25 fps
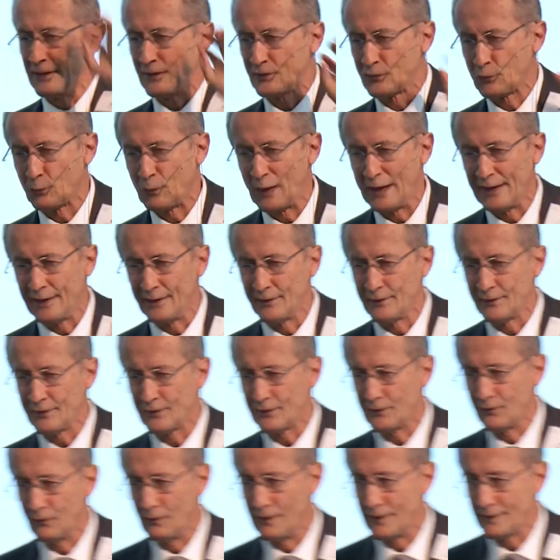explained
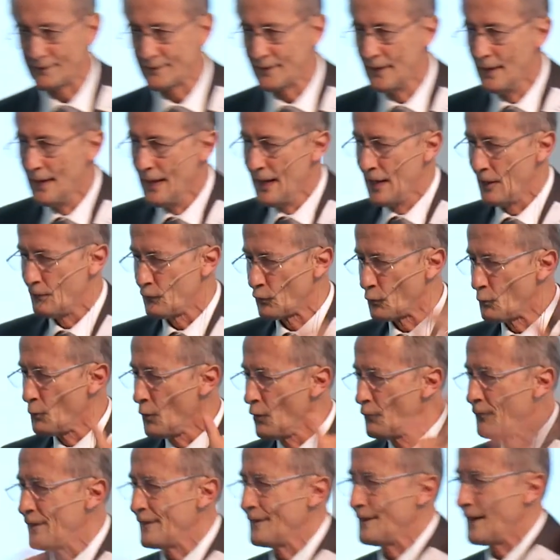this to us. If we're
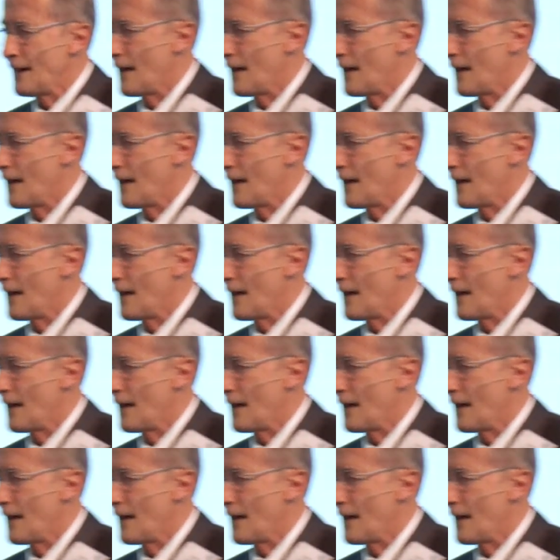moving